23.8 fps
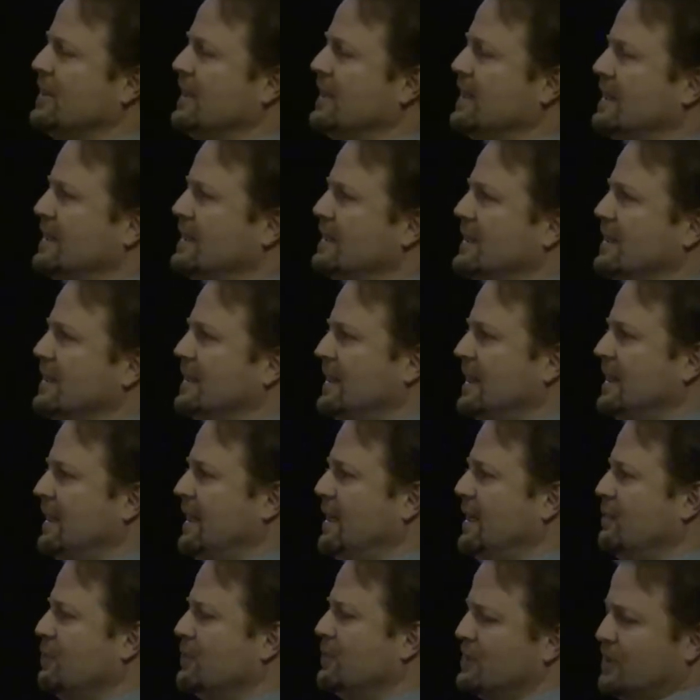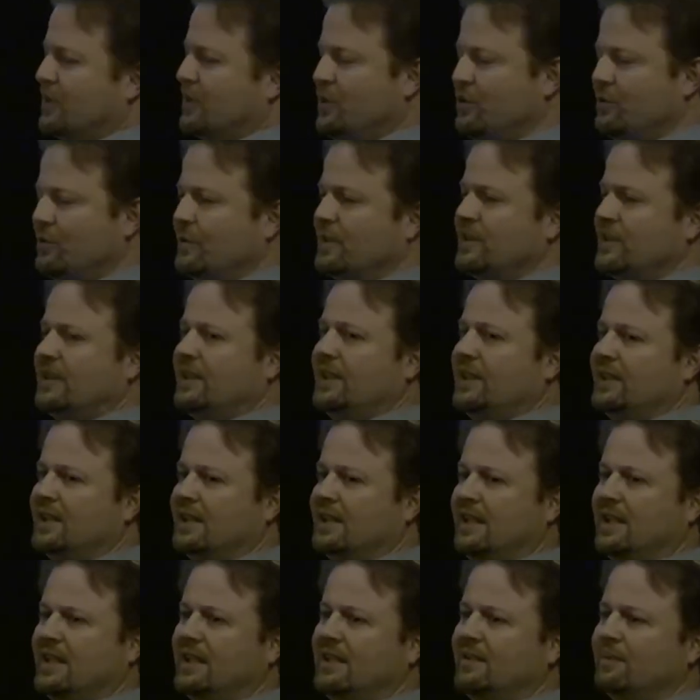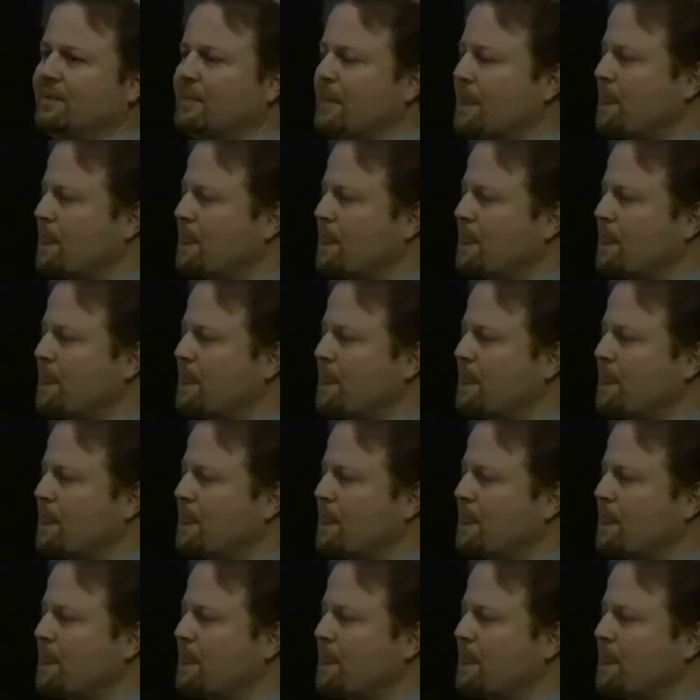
that it was human DNA.